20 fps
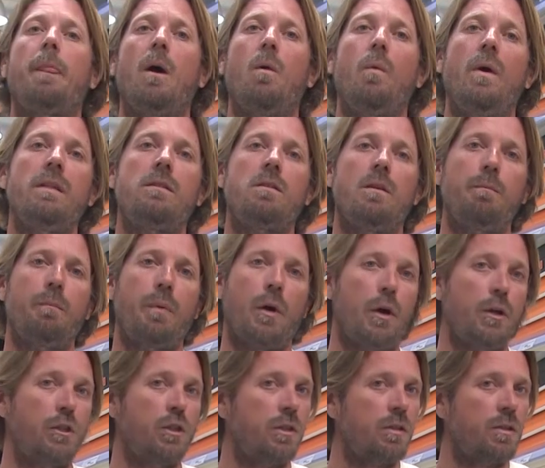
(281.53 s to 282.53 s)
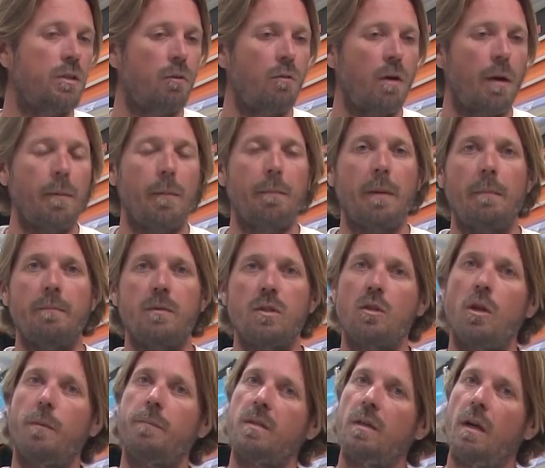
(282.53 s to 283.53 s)
I went and purchased the rubber bump
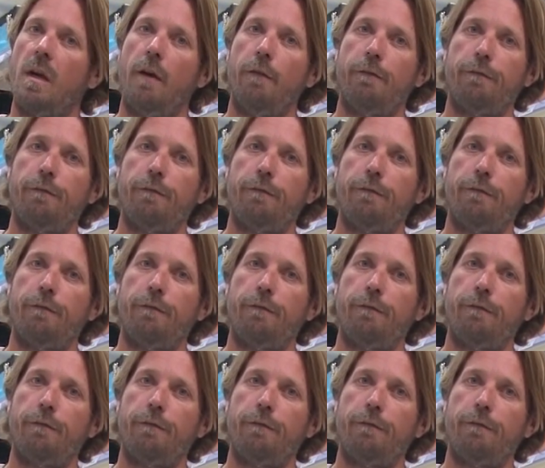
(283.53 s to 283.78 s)
stops,